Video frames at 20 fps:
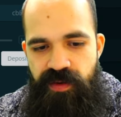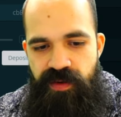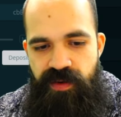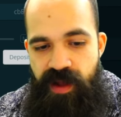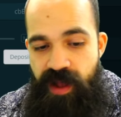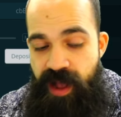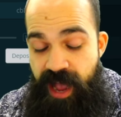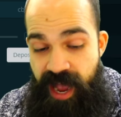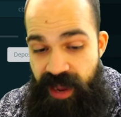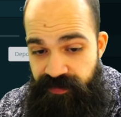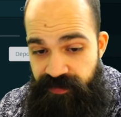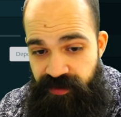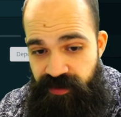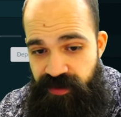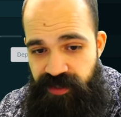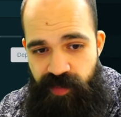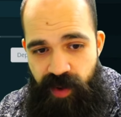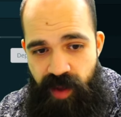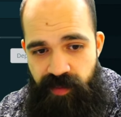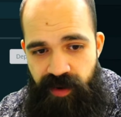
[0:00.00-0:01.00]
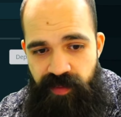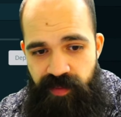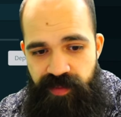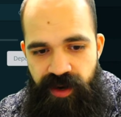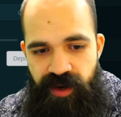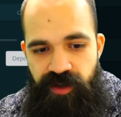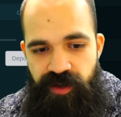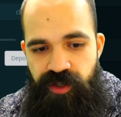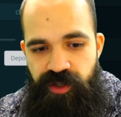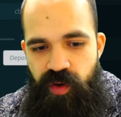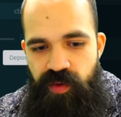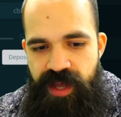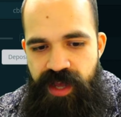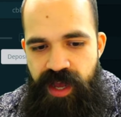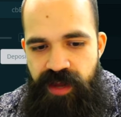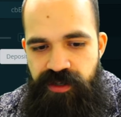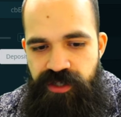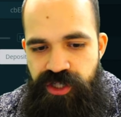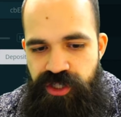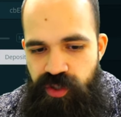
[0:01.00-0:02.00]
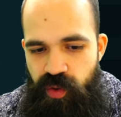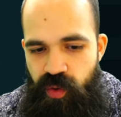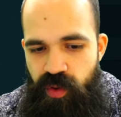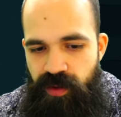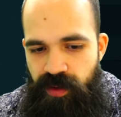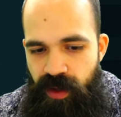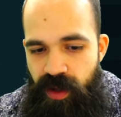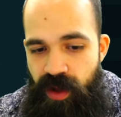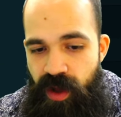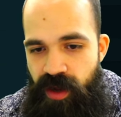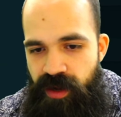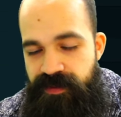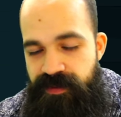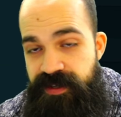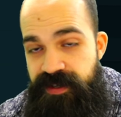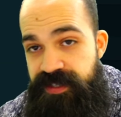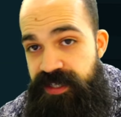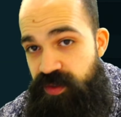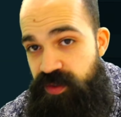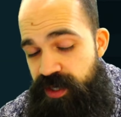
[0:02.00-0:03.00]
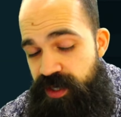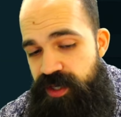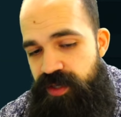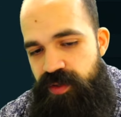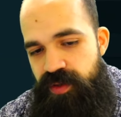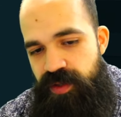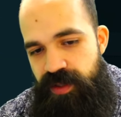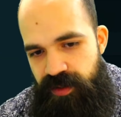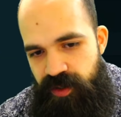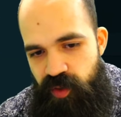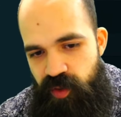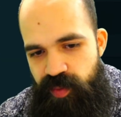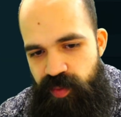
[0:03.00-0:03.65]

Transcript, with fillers: after it's popped up there, go down to short long. This is where you do the looping